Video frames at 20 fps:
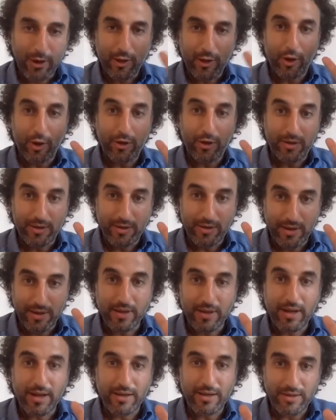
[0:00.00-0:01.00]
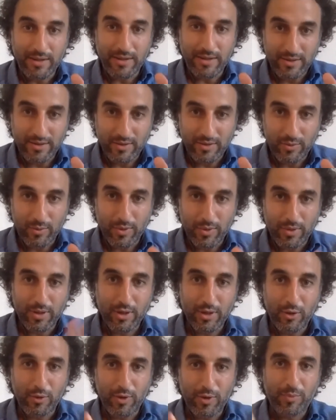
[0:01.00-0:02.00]
on in the 90s with the
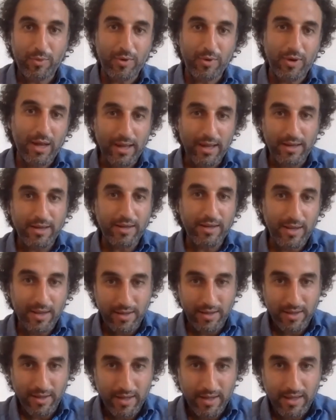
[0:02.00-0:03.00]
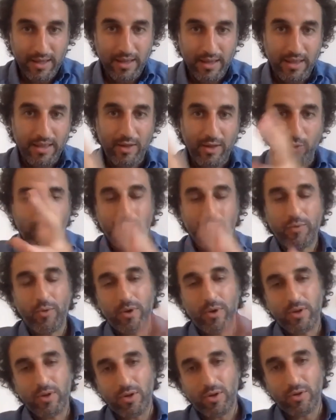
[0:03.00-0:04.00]
neoliberal Hariri that we
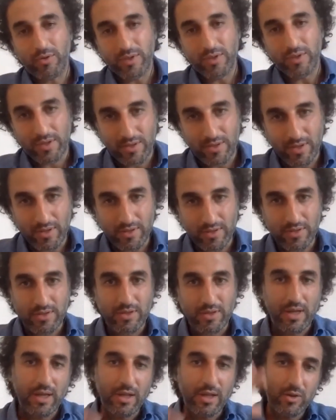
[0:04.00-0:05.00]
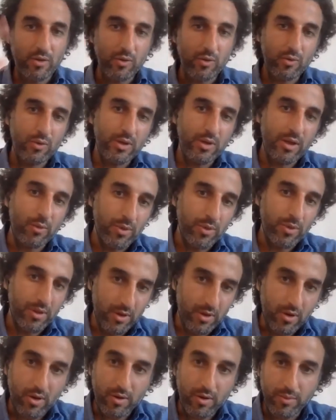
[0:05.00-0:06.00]
focus on resistance and you deal with the
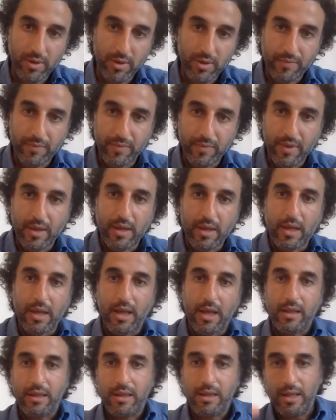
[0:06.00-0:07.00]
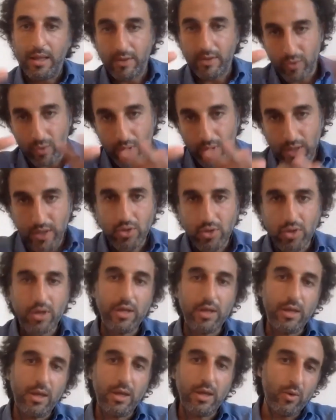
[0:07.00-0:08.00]
economy. And so
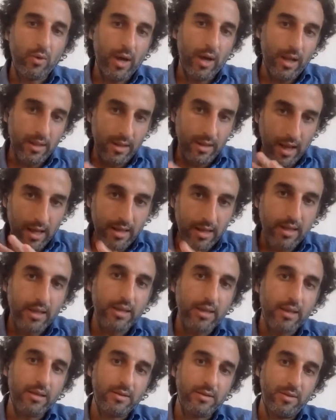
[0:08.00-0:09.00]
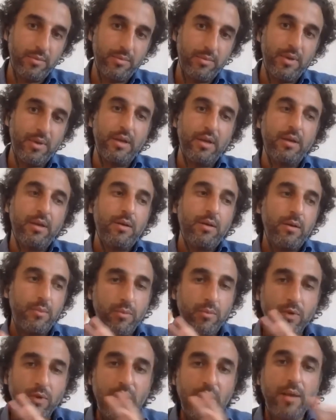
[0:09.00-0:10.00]
initially you had Haririism
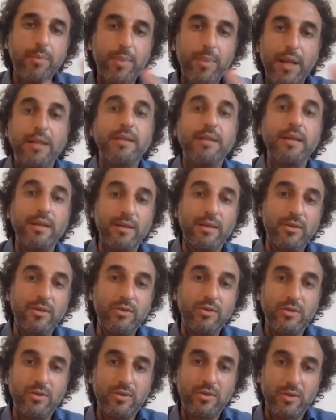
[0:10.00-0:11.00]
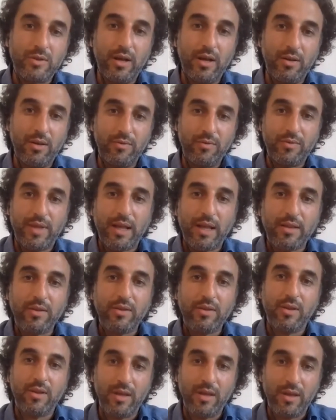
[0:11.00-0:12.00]
really building this kind of
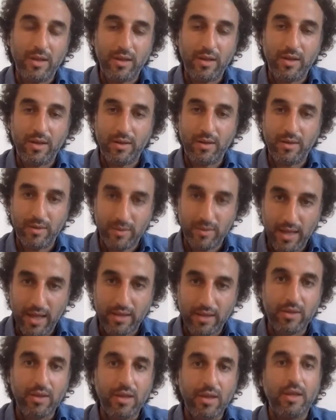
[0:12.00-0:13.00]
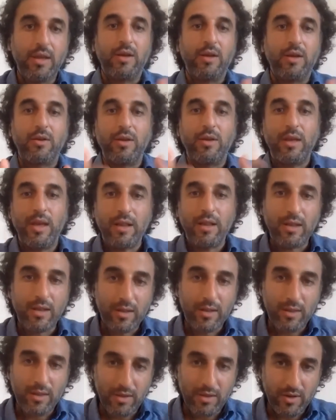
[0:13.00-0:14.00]
debt,
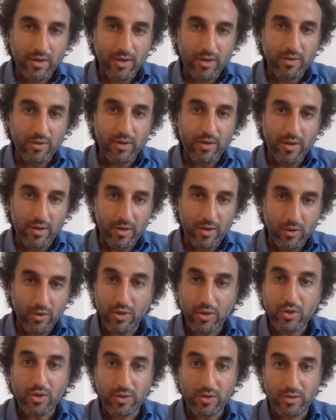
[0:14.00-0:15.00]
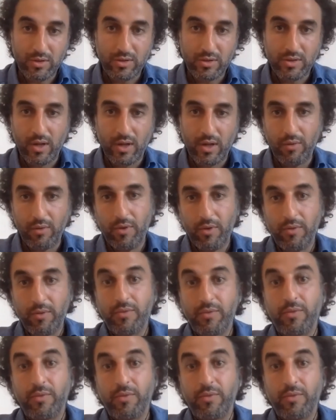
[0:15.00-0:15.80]
creating these conditions of